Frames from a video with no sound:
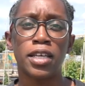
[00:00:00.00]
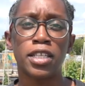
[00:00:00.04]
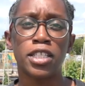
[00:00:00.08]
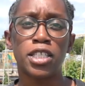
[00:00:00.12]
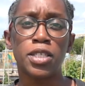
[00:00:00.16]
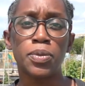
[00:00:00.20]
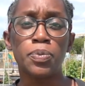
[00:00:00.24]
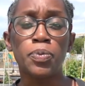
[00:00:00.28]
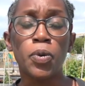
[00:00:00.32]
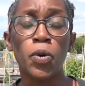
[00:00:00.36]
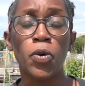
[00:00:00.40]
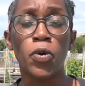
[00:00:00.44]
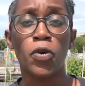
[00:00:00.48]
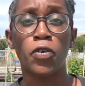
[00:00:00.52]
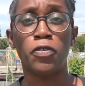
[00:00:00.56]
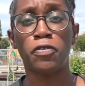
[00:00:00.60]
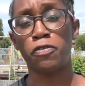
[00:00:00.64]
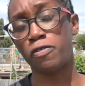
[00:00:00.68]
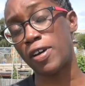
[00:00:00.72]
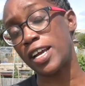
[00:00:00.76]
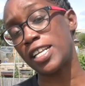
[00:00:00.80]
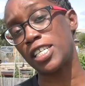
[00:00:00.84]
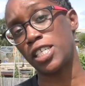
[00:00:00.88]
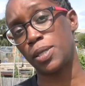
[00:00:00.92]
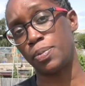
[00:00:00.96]
dwarf
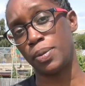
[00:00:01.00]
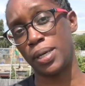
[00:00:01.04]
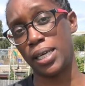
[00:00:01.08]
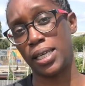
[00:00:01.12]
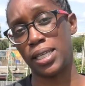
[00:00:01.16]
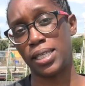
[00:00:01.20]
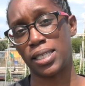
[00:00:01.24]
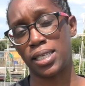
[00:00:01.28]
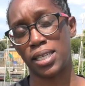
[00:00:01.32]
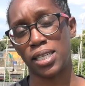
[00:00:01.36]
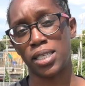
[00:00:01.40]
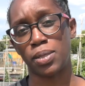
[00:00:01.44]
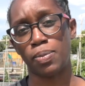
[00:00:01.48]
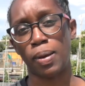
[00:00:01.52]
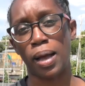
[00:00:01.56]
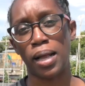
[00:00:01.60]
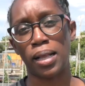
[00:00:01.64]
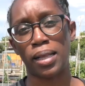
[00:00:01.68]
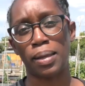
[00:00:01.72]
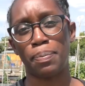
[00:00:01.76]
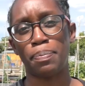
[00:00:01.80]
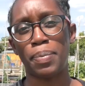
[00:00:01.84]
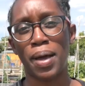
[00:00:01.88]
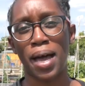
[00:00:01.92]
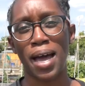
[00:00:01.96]
French beans as
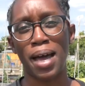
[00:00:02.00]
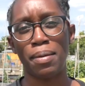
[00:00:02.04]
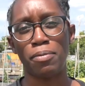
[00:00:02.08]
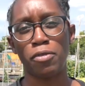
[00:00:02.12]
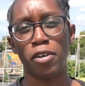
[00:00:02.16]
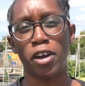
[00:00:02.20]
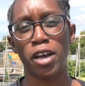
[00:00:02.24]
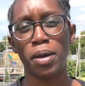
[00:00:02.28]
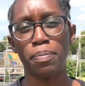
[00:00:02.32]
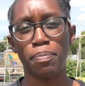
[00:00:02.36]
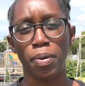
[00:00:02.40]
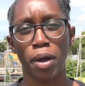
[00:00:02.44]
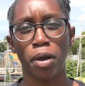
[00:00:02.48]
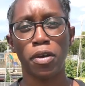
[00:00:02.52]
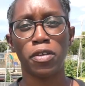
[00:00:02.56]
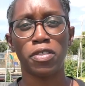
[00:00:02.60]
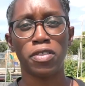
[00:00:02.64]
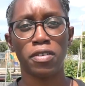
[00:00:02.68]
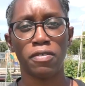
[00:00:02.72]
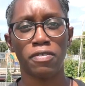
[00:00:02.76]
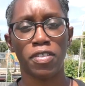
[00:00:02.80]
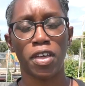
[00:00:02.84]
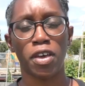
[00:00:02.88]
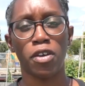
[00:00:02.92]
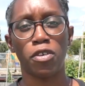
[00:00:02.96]
well. But I'm growing
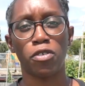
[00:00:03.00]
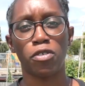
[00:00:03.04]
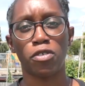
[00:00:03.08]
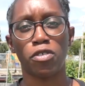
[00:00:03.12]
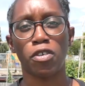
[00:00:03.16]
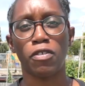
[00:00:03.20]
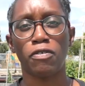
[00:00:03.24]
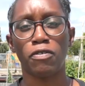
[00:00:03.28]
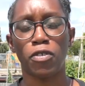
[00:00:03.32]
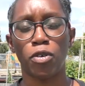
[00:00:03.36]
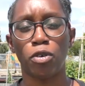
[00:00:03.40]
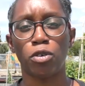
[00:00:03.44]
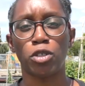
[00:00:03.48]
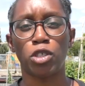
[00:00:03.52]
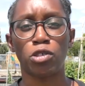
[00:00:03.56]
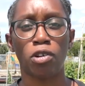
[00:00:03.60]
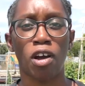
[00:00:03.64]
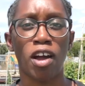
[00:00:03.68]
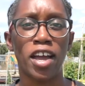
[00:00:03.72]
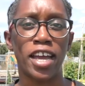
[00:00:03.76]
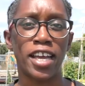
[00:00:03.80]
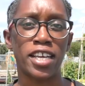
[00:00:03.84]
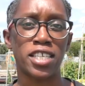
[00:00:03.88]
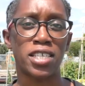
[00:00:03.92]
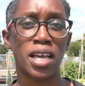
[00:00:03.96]
both of those for
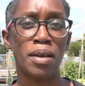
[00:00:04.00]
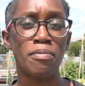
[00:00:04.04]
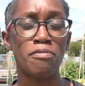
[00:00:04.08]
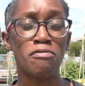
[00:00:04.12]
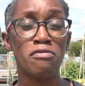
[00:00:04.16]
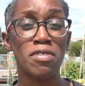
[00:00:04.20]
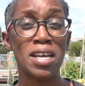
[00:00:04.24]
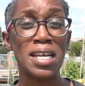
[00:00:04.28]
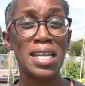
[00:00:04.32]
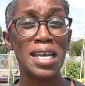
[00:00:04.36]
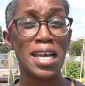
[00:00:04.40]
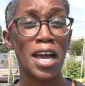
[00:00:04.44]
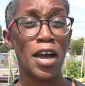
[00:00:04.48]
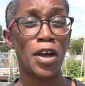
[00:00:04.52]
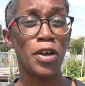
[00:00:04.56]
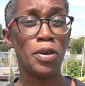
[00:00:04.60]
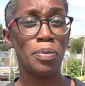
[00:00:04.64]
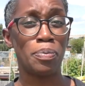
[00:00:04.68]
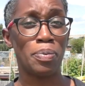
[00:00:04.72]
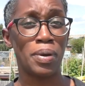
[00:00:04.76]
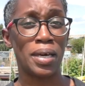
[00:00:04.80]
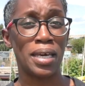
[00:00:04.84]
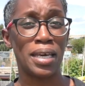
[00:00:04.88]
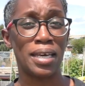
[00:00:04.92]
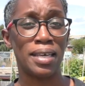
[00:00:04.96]
drying, so I'm really
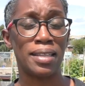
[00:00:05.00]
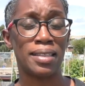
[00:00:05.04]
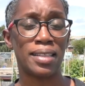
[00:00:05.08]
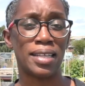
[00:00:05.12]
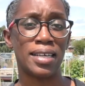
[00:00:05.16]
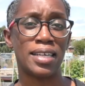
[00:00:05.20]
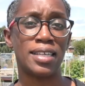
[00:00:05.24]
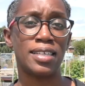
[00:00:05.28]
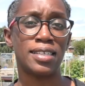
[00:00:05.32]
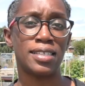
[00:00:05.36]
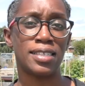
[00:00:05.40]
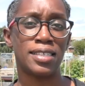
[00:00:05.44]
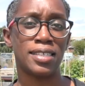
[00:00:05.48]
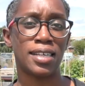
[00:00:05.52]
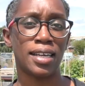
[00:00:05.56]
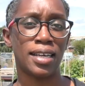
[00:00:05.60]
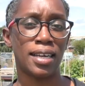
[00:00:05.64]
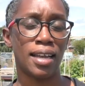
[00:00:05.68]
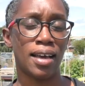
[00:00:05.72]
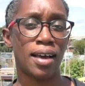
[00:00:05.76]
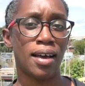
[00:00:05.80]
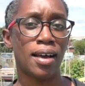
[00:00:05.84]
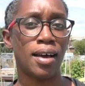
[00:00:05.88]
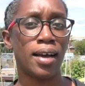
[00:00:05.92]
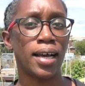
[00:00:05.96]
hoping that
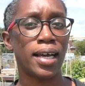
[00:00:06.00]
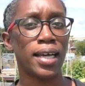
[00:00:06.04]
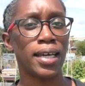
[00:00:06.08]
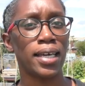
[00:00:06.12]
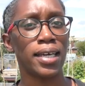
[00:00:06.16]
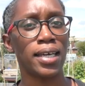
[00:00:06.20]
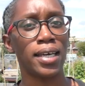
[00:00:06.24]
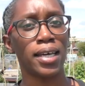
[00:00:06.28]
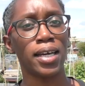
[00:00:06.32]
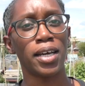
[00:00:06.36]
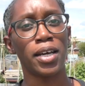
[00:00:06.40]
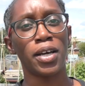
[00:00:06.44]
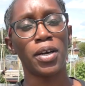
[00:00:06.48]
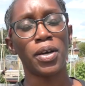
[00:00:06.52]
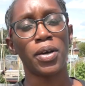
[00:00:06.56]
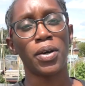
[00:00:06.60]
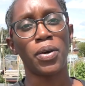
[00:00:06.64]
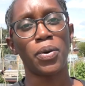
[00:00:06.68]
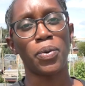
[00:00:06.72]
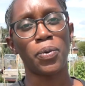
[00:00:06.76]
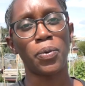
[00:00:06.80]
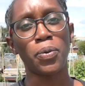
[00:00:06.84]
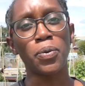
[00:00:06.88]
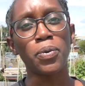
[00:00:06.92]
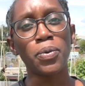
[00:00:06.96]
July,
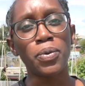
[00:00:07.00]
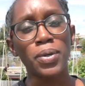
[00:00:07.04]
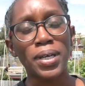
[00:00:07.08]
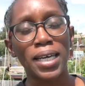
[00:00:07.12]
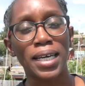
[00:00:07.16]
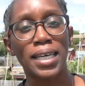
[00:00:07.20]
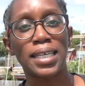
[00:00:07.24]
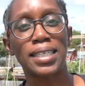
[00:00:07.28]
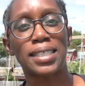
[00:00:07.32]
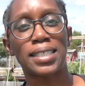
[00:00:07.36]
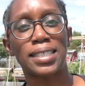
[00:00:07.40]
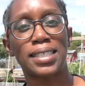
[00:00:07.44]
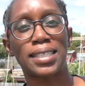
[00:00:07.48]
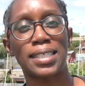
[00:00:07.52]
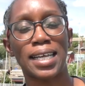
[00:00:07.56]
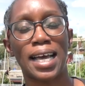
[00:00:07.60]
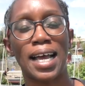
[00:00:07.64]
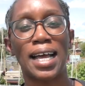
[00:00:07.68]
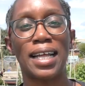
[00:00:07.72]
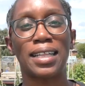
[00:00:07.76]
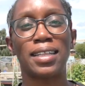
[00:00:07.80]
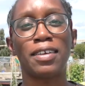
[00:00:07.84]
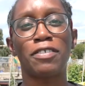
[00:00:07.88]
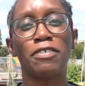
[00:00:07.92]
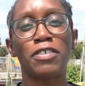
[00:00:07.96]
August
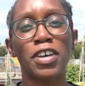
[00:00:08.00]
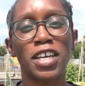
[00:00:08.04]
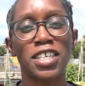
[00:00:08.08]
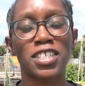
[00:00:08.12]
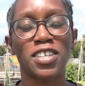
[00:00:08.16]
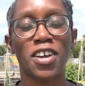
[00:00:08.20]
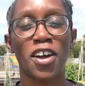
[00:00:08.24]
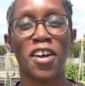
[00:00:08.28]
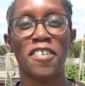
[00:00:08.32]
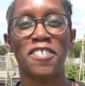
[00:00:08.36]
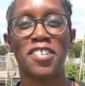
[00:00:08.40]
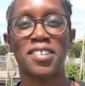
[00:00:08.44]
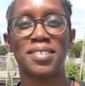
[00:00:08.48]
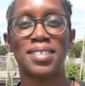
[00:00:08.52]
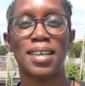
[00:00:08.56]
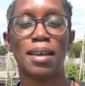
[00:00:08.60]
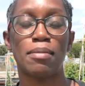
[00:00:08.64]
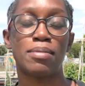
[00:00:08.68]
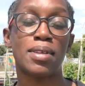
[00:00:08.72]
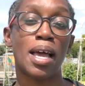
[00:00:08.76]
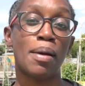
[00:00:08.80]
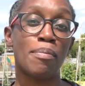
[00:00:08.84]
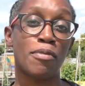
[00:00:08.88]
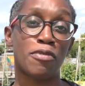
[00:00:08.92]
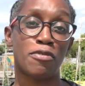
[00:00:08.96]
and the first half of
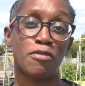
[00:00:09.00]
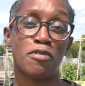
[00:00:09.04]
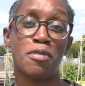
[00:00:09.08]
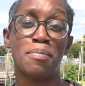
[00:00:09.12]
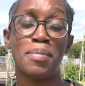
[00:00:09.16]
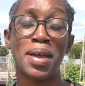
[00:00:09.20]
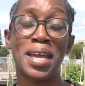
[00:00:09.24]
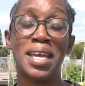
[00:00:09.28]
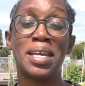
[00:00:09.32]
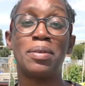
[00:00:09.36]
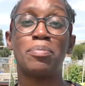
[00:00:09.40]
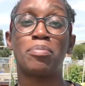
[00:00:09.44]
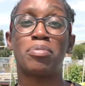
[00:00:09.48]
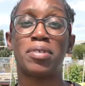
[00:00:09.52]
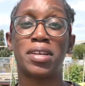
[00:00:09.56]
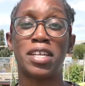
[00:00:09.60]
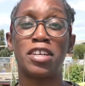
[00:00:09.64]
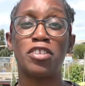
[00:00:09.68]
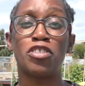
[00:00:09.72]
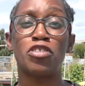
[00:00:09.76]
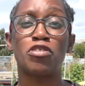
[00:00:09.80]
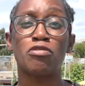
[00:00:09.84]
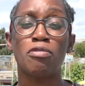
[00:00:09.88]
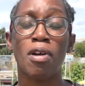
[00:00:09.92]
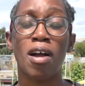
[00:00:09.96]
September remain
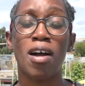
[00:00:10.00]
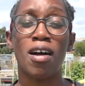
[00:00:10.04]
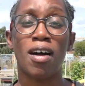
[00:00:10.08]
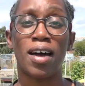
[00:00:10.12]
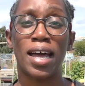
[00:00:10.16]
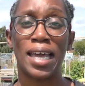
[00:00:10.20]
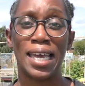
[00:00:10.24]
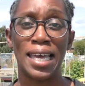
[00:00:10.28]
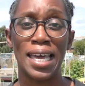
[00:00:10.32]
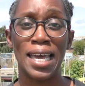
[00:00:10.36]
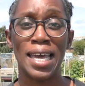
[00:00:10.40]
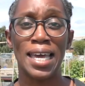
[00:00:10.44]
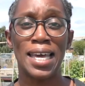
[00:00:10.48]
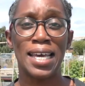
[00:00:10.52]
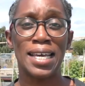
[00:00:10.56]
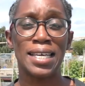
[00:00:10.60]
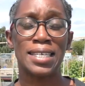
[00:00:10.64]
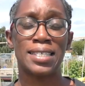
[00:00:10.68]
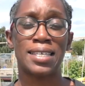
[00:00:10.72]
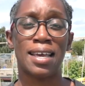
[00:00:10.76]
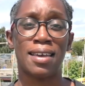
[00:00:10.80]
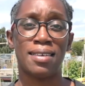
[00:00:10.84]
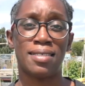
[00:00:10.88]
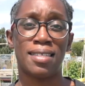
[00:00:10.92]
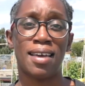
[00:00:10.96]
pretty dry,
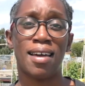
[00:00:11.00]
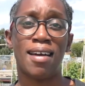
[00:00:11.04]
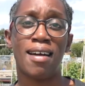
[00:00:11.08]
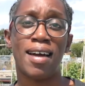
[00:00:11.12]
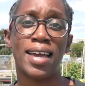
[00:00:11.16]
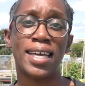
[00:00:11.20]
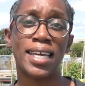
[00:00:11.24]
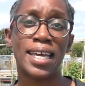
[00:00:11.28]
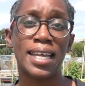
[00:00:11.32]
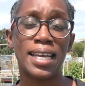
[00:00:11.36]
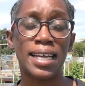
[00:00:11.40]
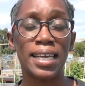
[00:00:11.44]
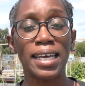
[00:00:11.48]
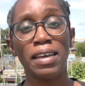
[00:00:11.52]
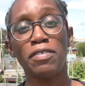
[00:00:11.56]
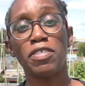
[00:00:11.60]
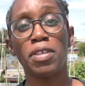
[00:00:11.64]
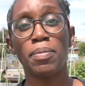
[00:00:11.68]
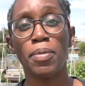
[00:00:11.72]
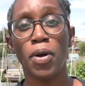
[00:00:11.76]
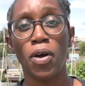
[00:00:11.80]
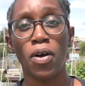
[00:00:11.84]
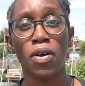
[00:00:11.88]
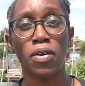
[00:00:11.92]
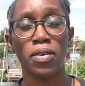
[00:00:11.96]
so that I can leave
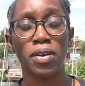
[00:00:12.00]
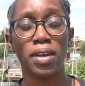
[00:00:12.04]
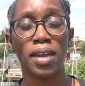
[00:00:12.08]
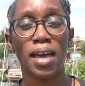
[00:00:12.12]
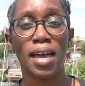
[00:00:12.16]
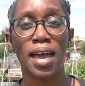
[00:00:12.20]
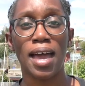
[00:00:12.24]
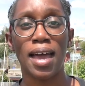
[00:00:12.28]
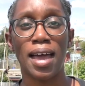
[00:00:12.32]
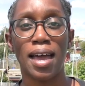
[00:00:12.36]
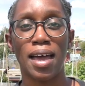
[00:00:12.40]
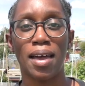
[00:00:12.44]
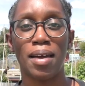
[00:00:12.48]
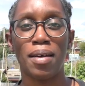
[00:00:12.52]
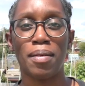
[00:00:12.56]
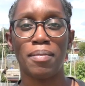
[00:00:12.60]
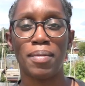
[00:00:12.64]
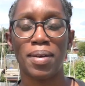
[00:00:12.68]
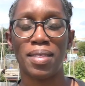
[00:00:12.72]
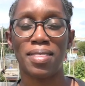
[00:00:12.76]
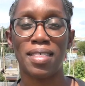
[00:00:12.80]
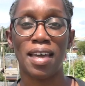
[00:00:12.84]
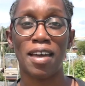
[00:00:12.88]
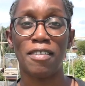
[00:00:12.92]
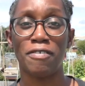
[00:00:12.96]
them on
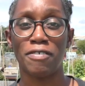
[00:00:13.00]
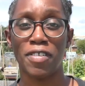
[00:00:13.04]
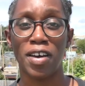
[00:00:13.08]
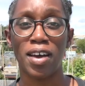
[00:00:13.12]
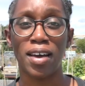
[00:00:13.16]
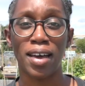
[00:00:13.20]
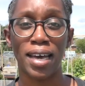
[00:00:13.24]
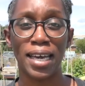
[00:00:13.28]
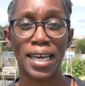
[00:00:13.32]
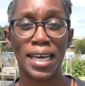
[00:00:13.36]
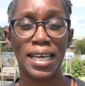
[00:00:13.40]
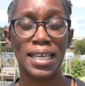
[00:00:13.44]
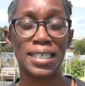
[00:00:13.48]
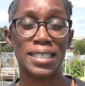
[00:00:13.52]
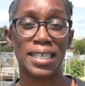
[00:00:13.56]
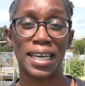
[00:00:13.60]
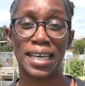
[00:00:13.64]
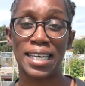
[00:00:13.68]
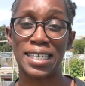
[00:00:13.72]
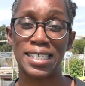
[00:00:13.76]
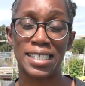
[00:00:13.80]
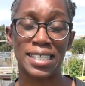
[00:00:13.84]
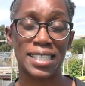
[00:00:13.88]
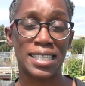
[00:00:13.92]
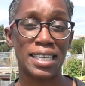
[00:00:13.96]
their vines. I
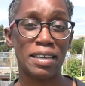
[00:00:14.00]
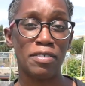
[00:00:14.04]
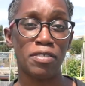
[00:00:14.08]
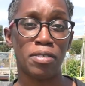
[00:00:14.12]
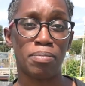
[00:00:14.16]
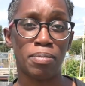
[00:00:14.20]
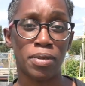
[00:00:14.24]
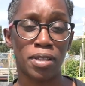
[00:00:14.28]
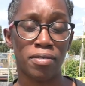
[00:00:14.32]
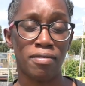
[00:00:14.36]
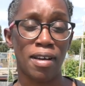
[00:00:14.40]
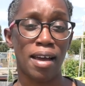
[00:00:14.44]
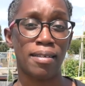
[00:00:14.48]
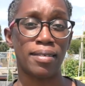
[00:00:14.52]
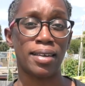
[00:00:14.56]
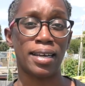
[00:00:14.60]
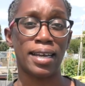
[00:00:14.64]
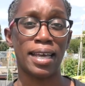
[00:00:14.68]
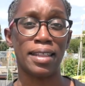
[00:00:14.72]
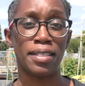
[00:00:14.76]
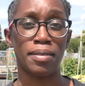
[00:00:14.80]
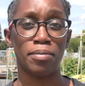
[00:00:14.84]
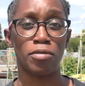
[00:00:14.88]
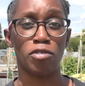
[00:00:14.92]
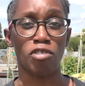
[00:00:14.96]
can just leave them in the ground and
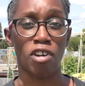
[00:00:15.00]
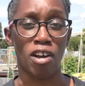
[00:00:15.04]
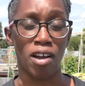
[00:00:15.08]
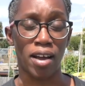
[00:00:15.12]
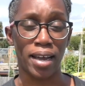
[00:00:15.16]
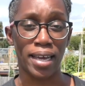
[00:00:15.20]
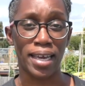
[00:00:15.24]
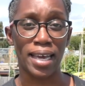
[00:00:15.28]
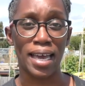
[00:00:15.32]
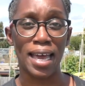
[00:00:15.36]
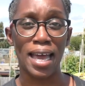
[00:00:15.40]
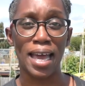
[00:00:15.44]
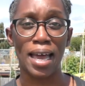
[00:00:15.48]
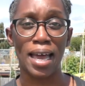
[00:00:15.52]
let them dry.